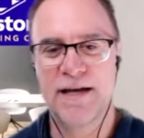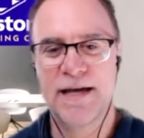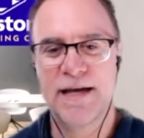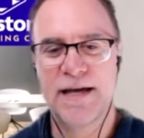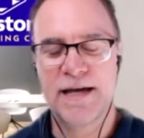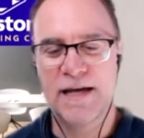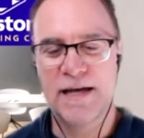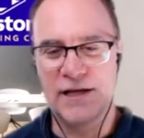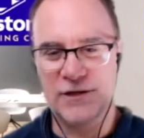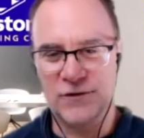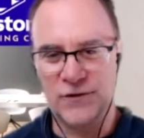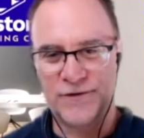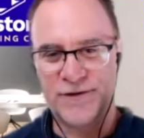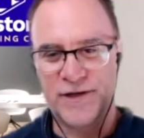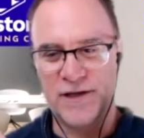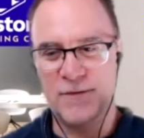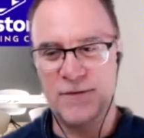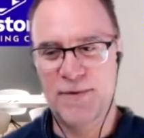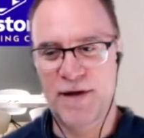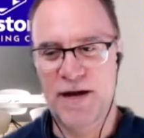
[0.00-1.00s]
is also
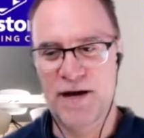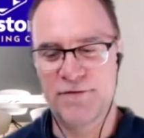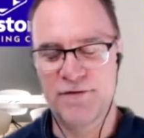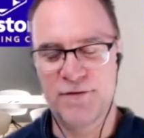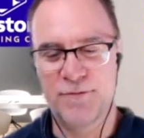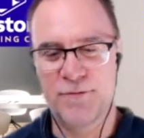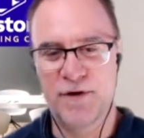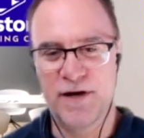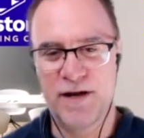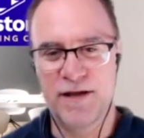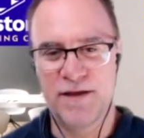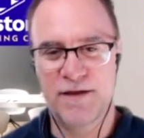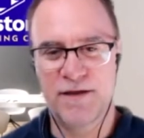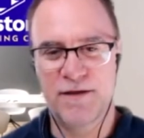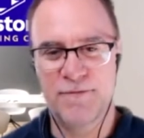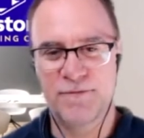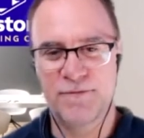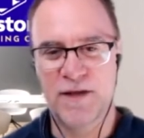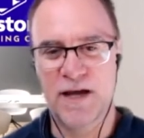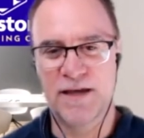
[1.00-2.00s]
the power of the breath
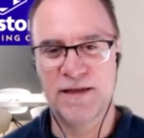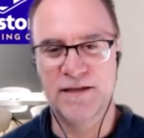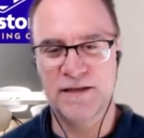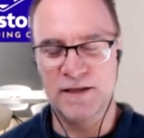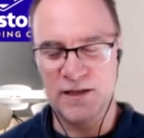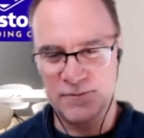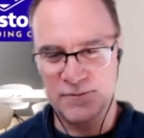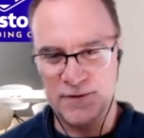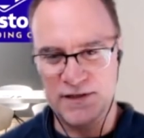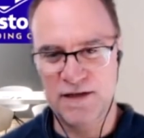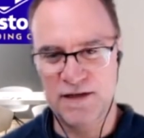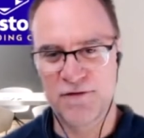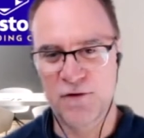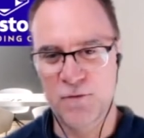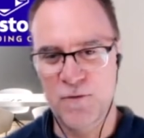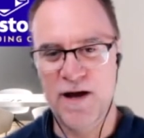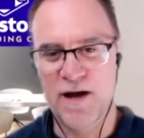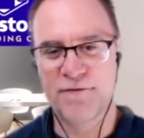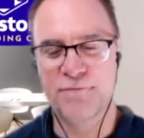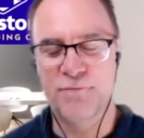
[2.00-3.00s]
and there's a specific
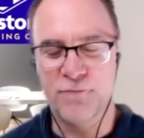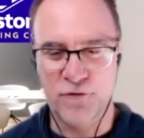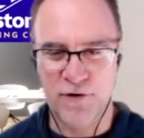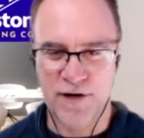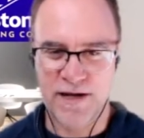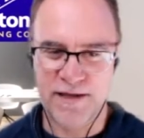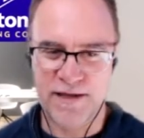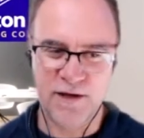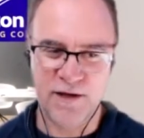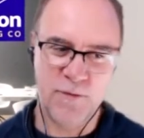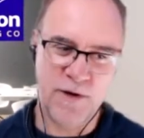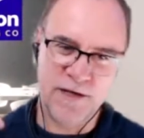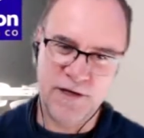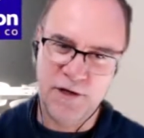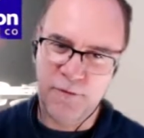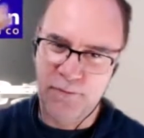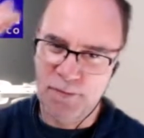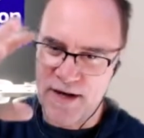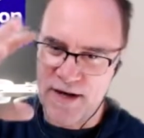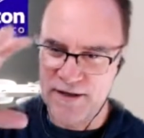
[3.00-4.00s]
way of breathing when you
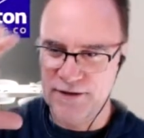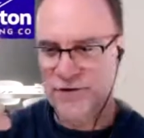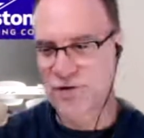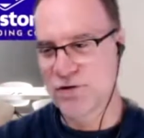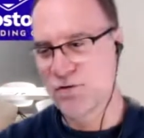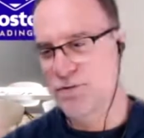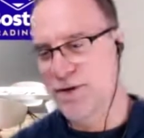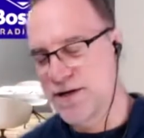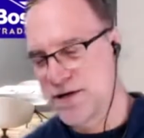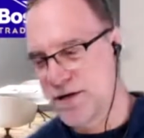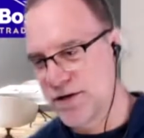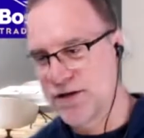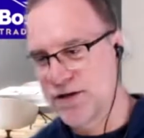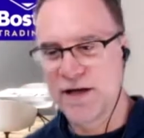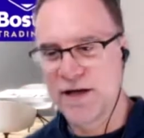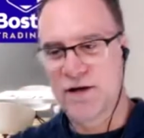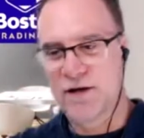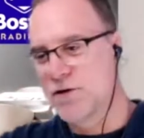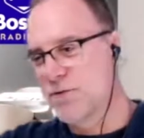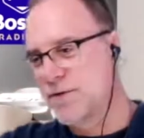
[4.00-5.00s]
punch or when you
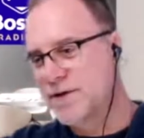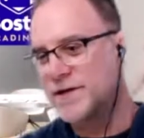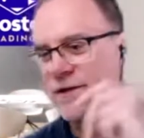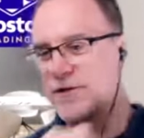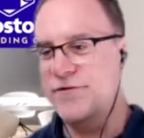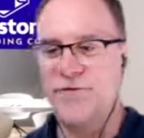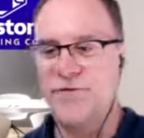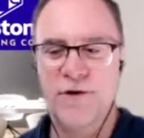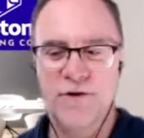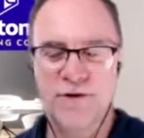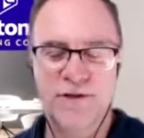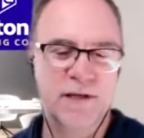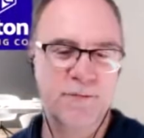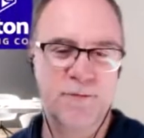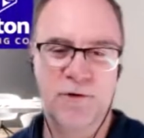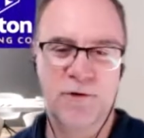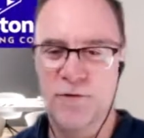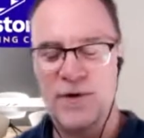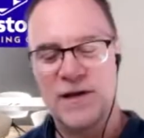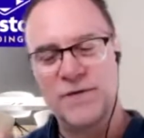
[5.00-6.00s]
kick or when you throw
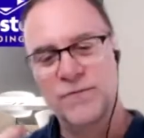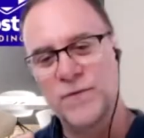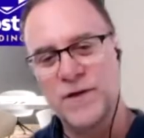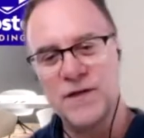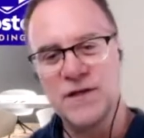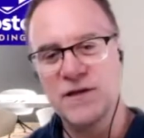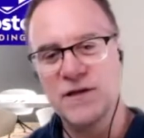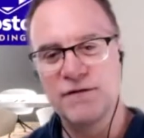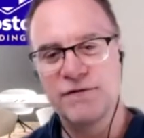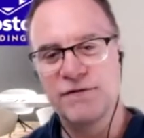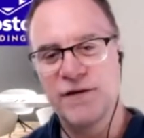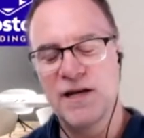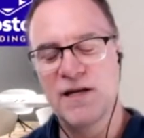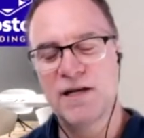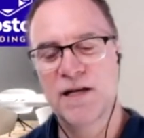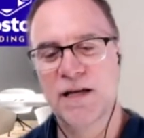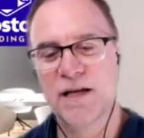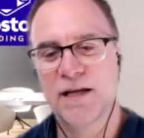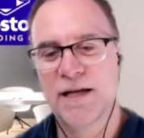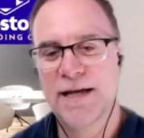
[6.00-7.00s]
someone or even when you're
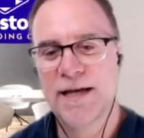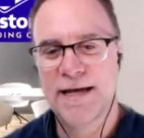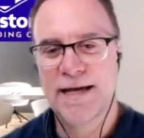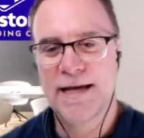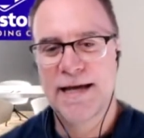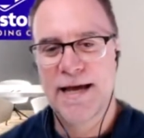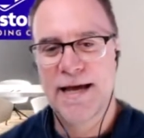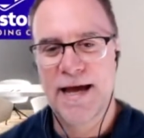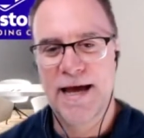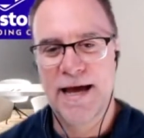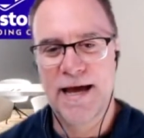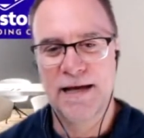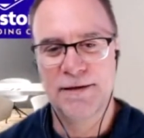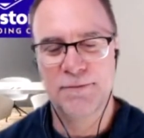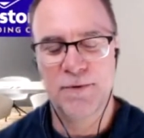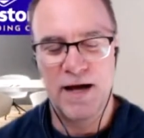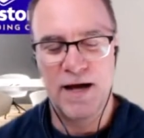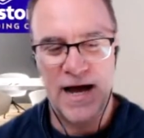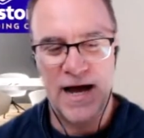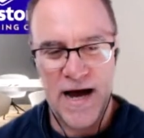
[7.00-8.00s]
defending. Yep. And
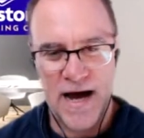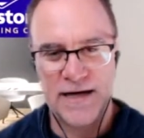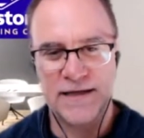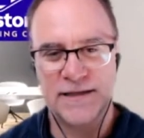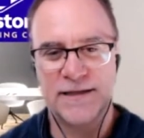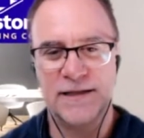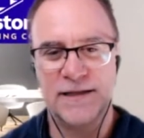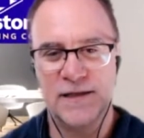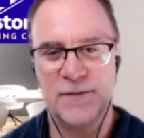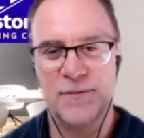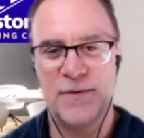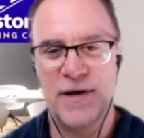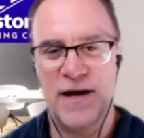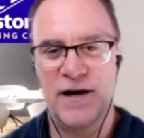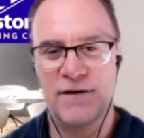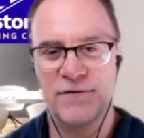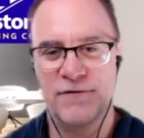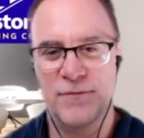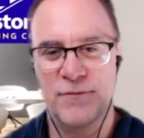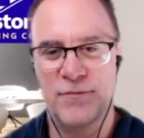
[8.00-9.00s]
by harnessing the power
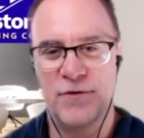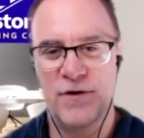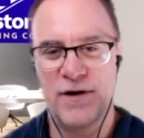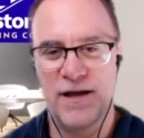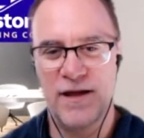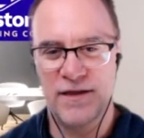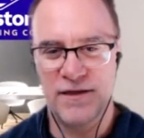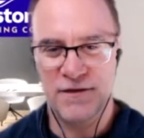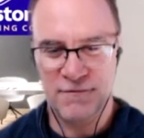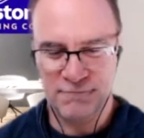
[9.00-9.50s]
of the breath,